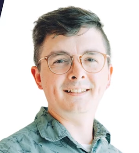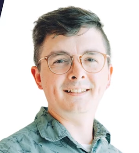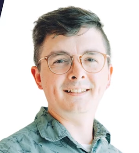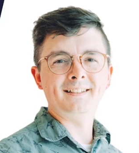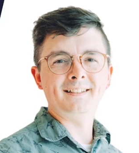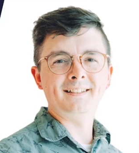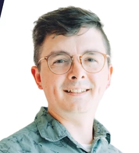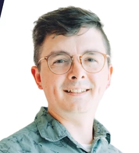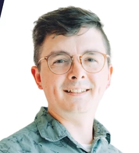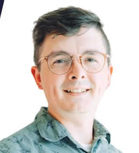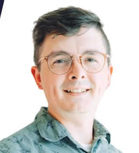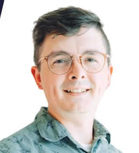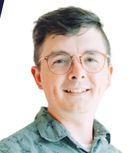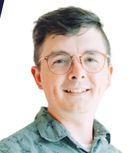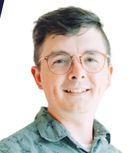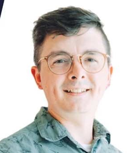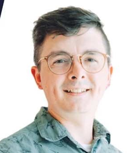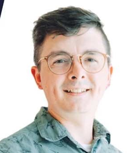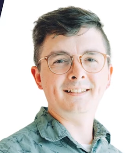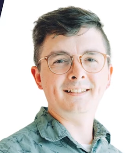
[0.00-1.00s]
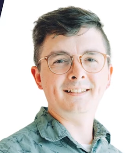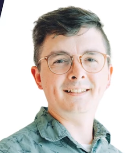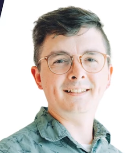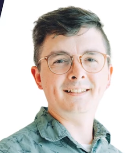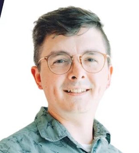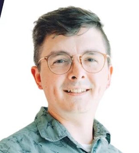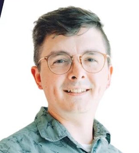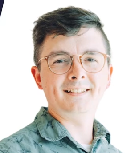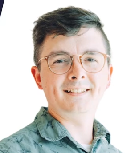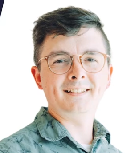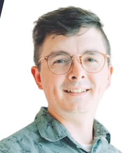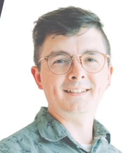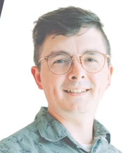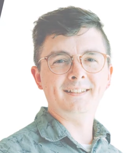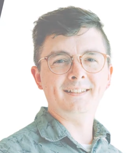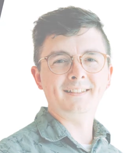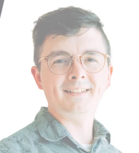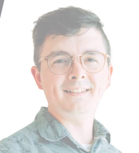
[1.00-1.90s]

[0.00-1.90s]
Nothing is said.